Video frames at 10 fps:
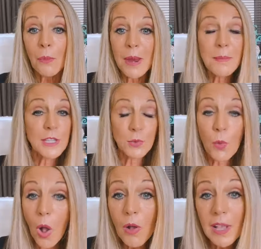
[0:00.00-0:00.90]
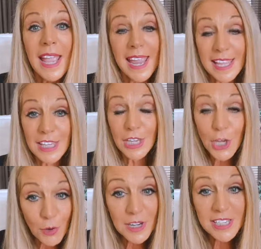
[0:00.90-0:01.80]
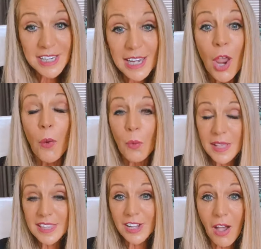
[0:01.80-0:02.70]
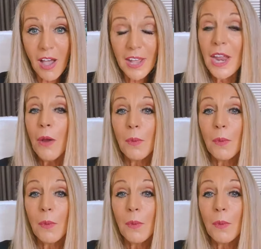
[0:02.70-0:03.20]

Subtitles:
We must walk in the unity with God.